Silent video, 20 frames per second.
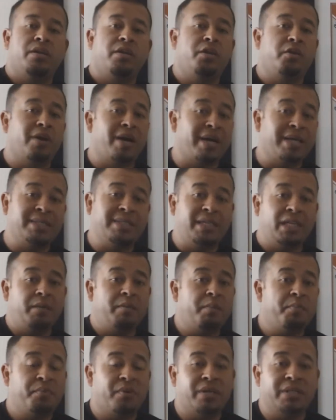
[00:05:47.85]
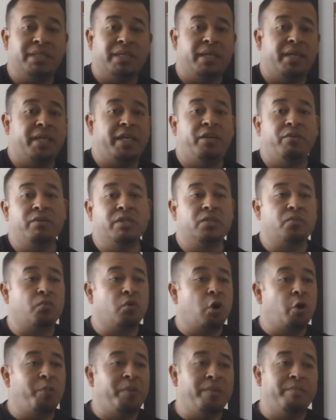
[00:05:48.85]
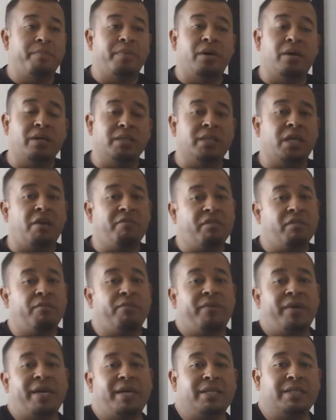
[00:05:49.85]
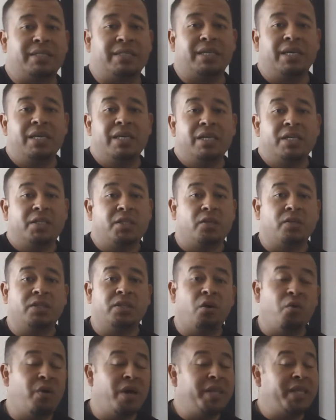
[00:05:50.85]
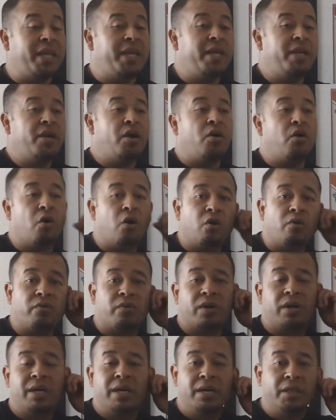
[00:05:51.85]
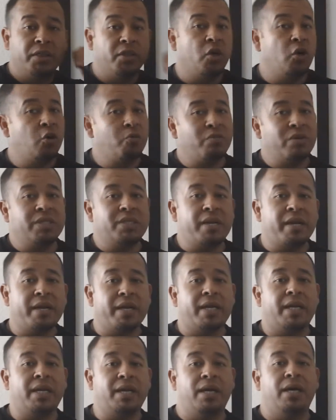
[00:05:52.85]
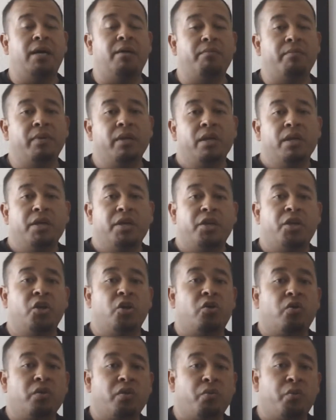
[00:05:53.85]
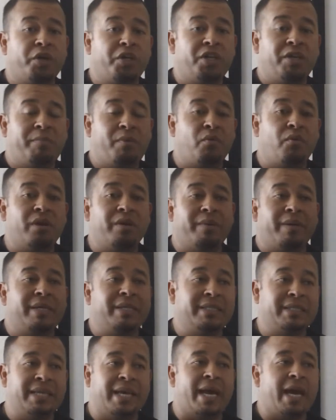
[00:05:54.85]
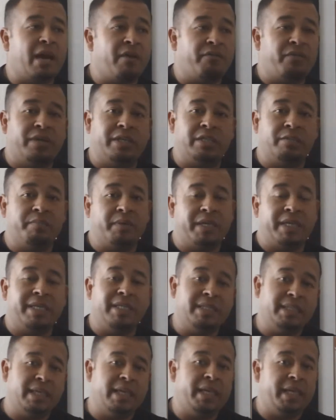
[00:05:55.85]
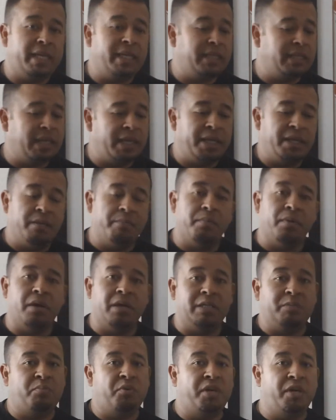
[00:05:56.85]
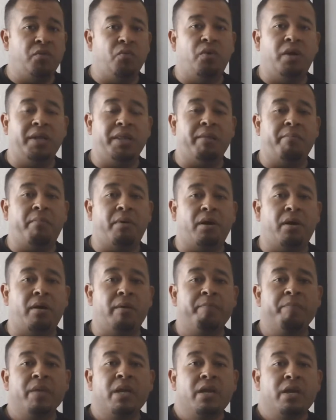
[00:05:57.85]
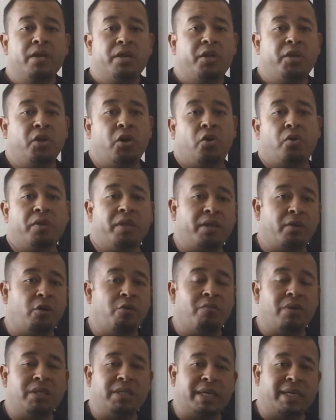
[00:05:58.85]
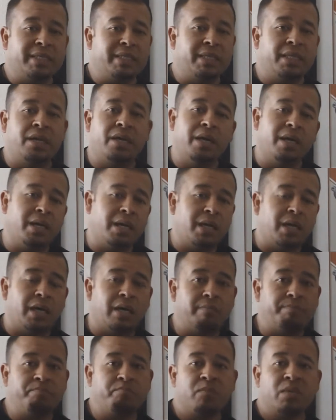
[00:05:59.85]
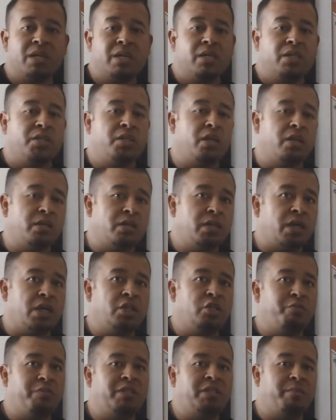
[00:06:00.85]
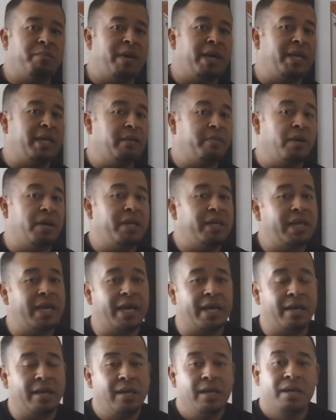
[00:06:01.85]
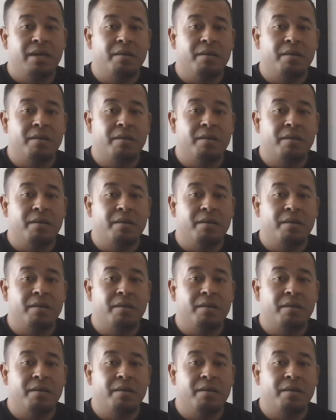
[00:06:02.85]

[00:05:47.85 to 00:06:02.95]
You know, I seen him in person, and he was roping balls off the fence. So what? They didn't go over. The home runs are gonna come. You know, what we should be worried about is the average. But he's hitting the ball. He's putting one on the ball. You know, the home runs, like I said, they're gonna come. Not too much to panic about yet.